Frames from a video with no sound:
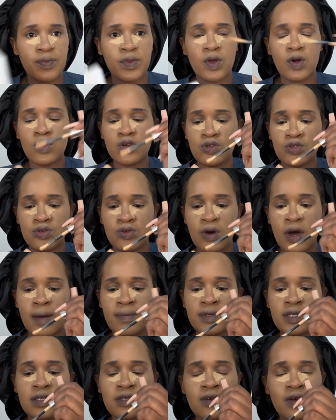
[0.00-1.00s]
Also, I'm
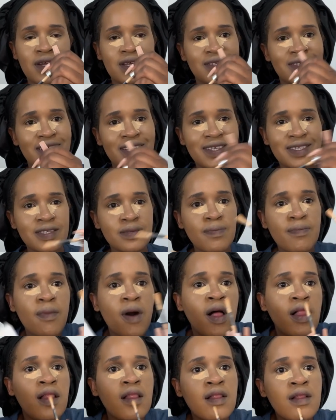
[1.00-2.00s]
just gonna take
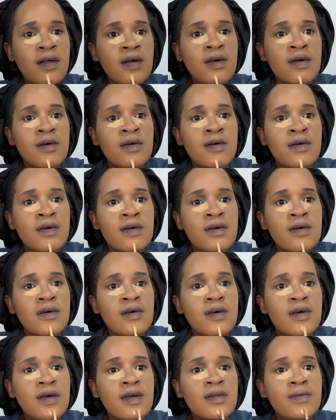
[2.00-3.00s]
small
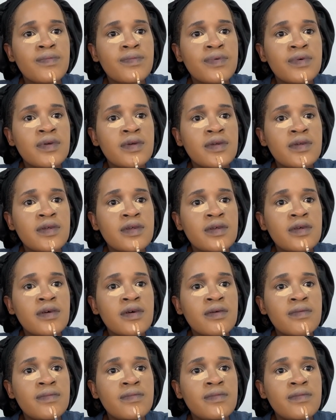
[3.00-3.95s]
and put it here.